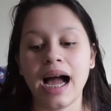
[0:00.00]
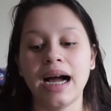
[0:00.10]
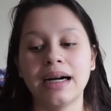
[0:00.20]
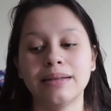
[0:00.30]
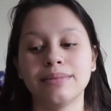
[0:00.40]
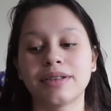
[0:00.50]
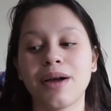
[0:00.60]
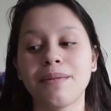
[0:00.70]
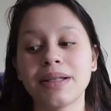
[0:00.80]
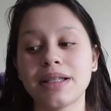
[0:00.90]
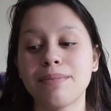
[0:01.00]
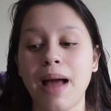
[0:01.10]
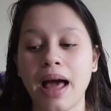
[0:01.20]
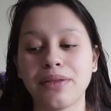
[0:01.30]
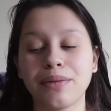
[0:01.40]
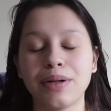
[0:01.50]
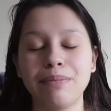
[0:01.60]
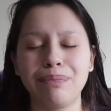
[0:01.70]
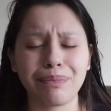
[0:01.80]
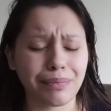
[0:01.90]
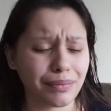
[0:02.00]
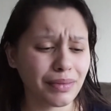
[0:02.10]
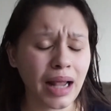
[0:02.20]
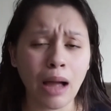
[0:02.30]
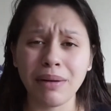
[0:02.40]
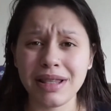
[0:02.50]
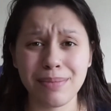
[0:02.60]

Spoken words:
So I went to the bathroom. I went to